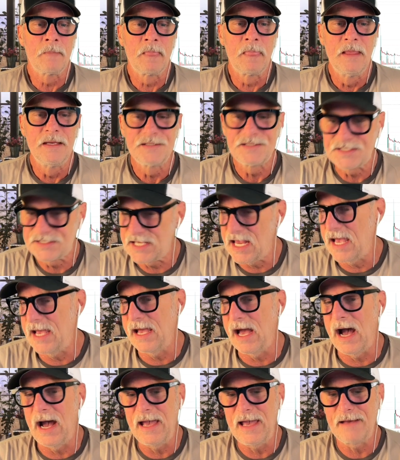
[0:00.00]
Say,
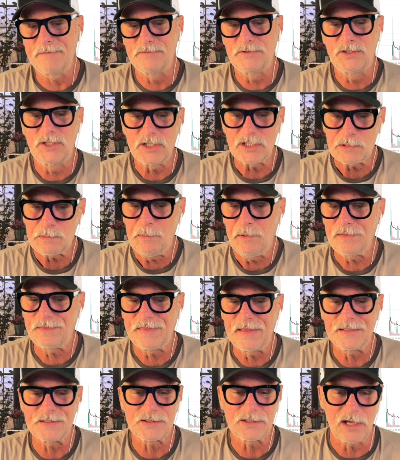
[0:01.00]
I have just put
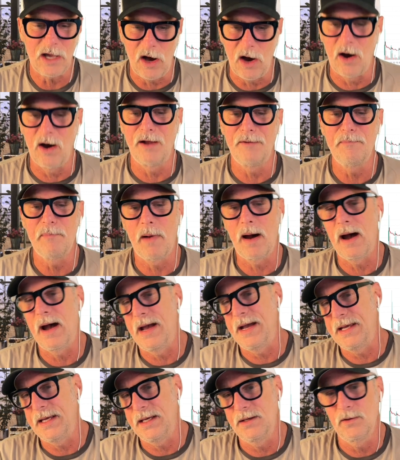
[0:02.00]
this on
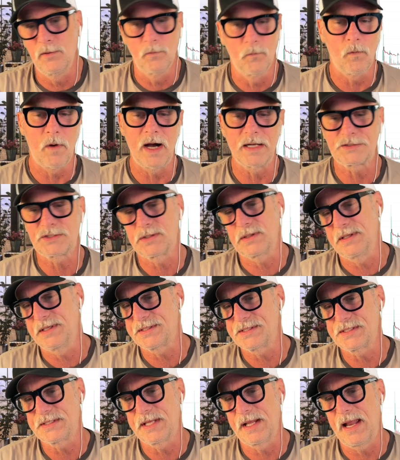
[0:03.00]
my watch
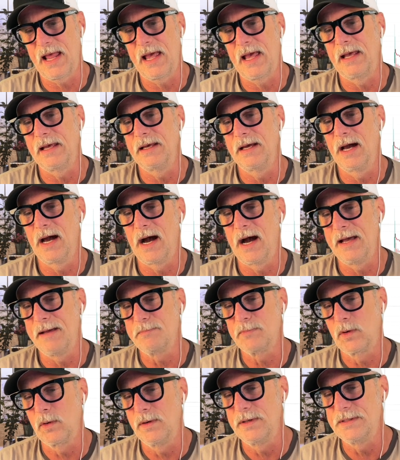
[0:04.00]
list today. I am
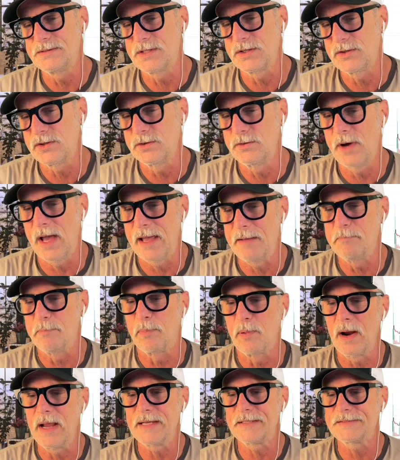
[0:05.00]
going to do a
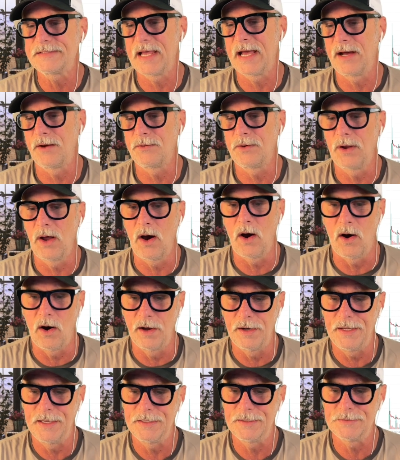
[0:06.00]
breakdown
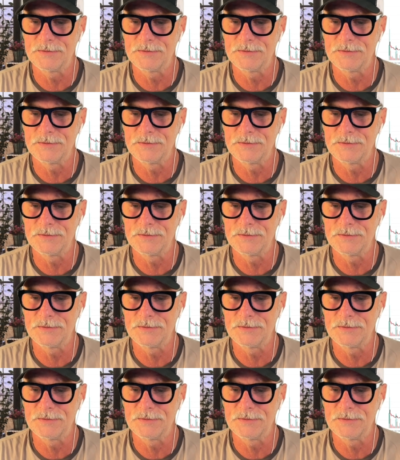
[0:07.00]
on it